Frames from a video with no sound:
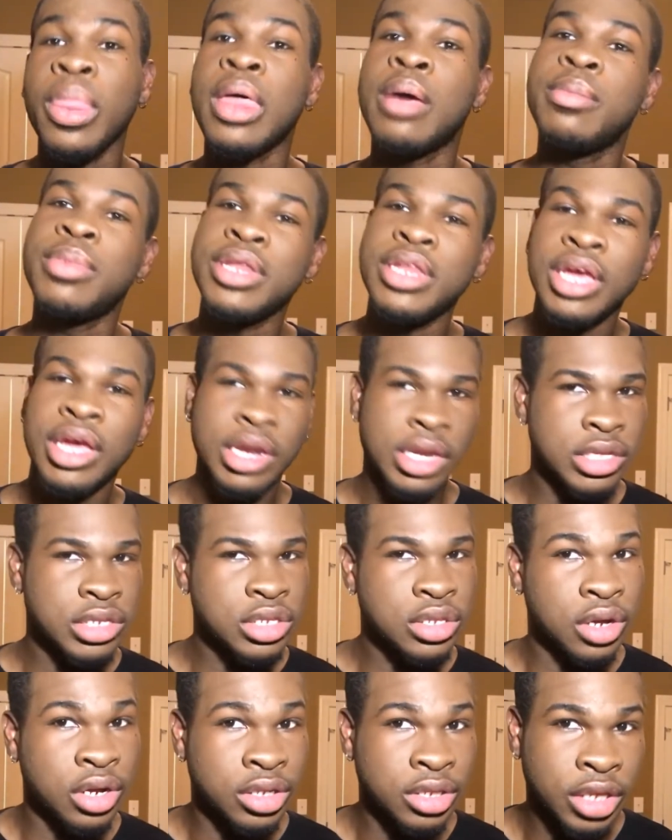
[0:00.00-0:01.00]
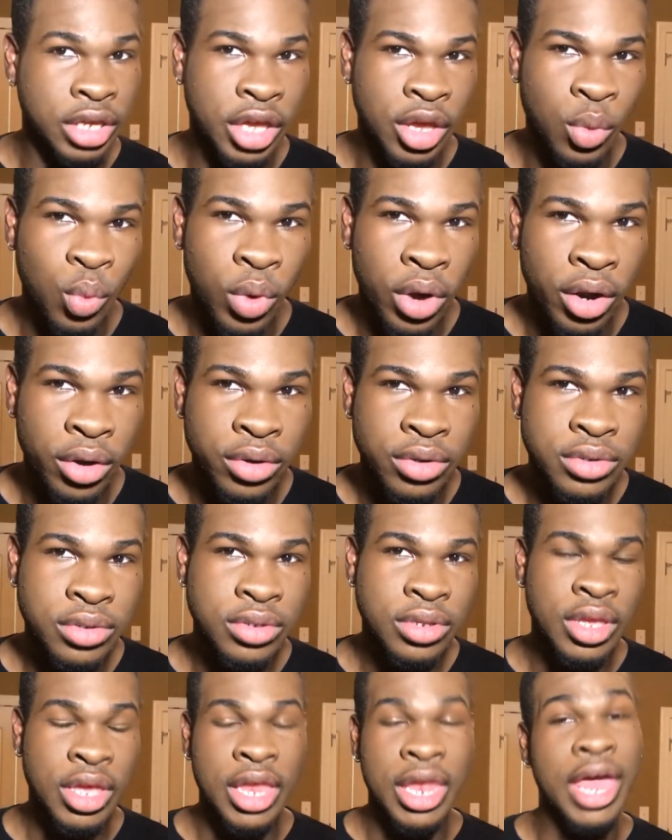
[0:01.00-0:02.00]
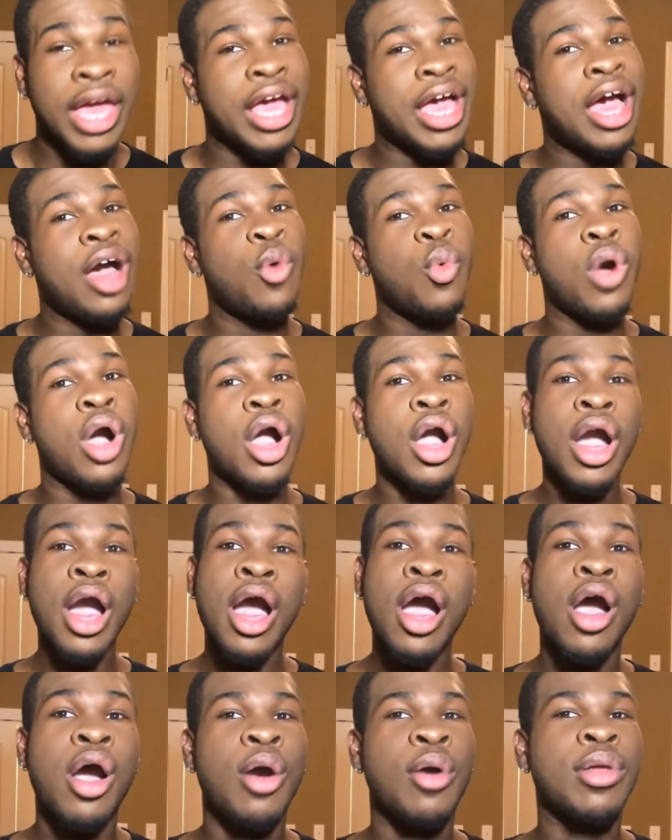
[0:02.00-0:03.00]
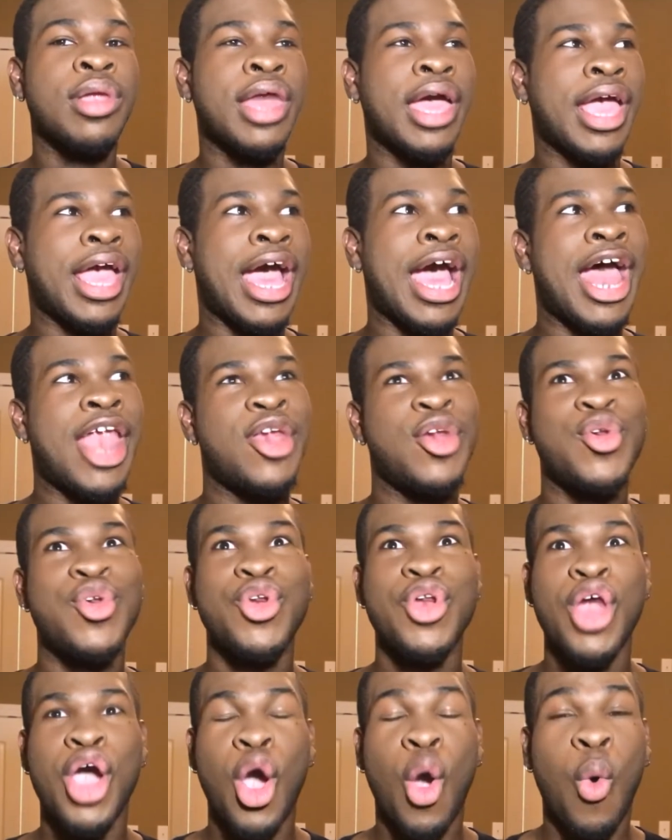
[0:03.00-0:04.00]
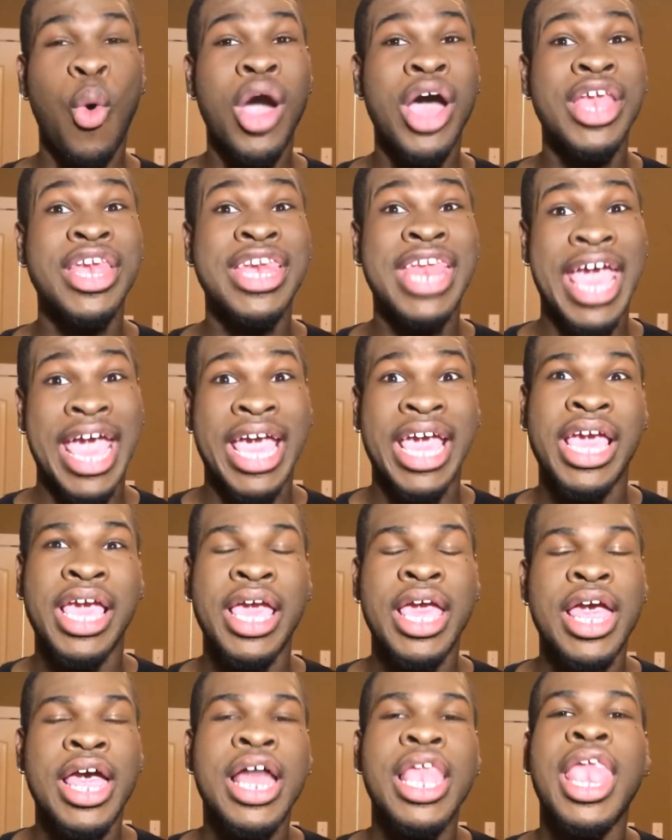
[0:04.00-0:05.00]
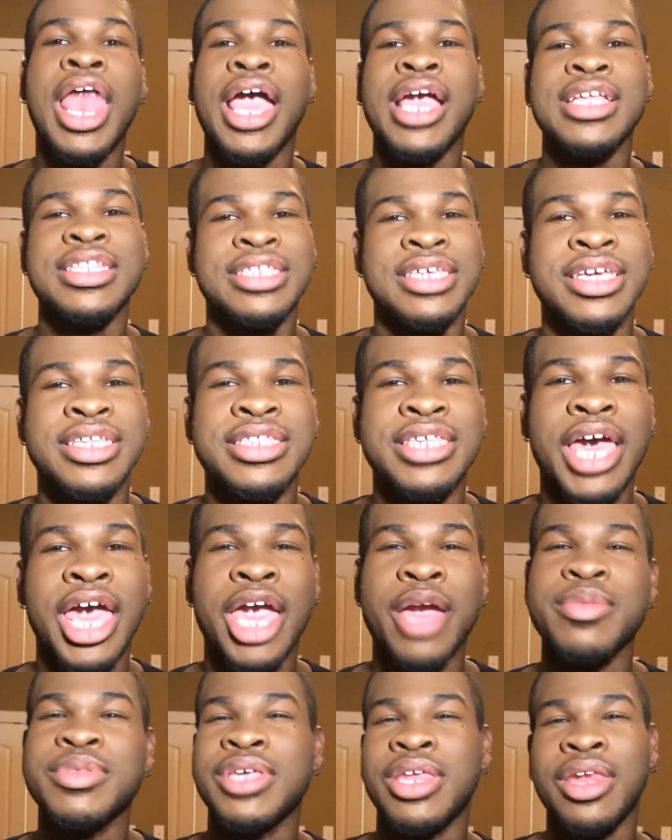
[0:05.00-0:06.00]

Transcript: But then it started to get worse. Like, I would call, like, I know a day, like 10 times.